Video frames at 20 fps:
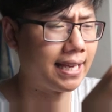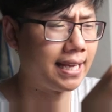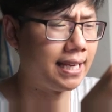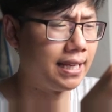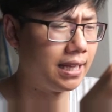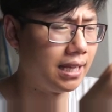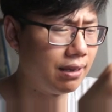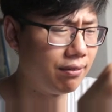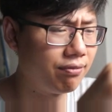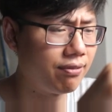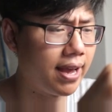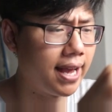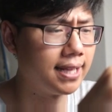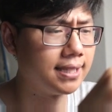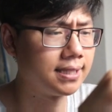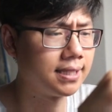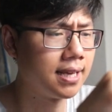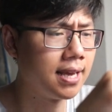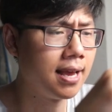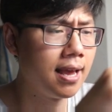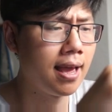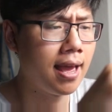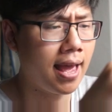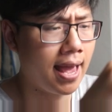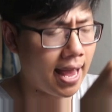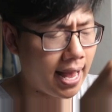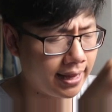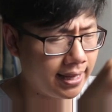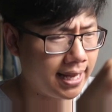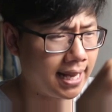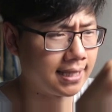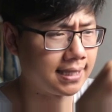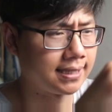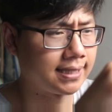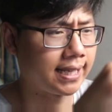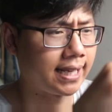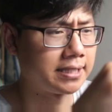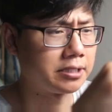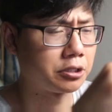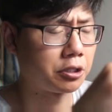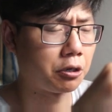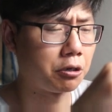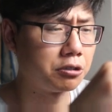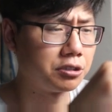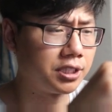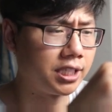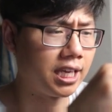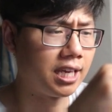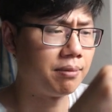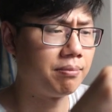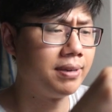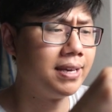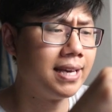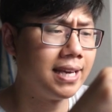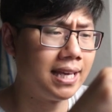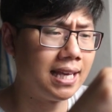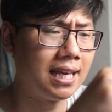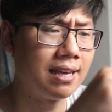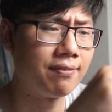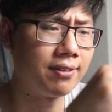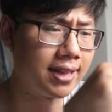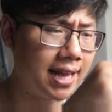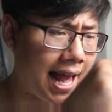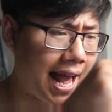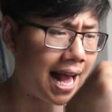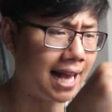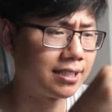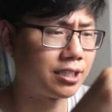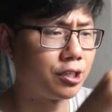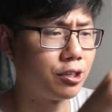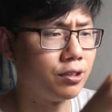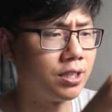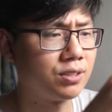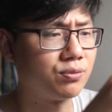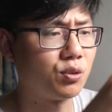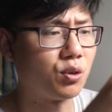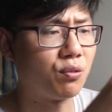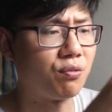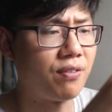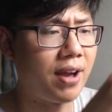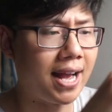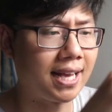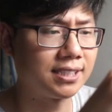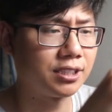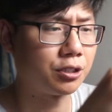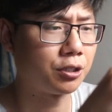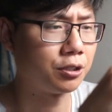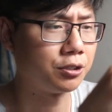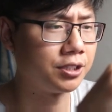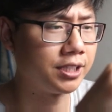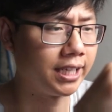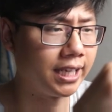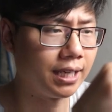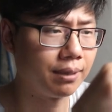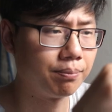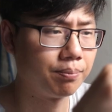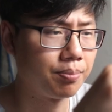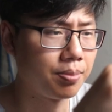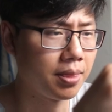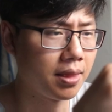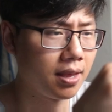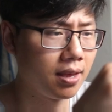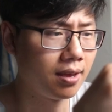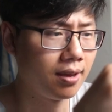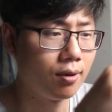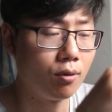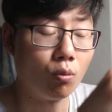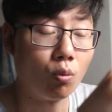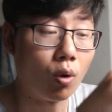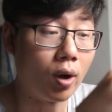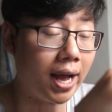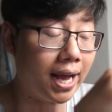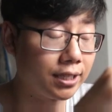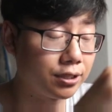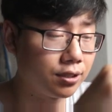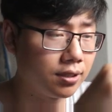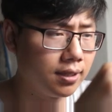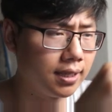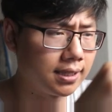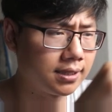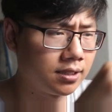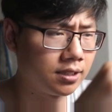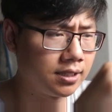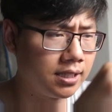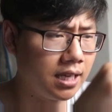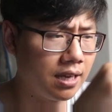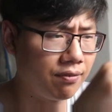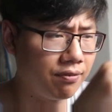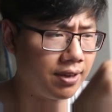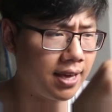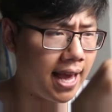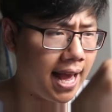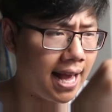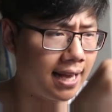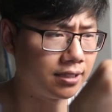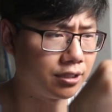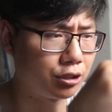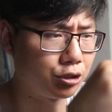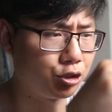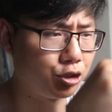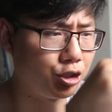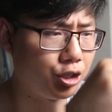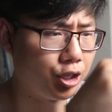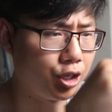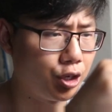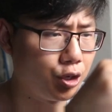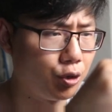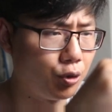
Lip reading: defense, and he has a second turn team. He even has the units for a fast turn team. Well, actually, let's see if he has the Chiyu.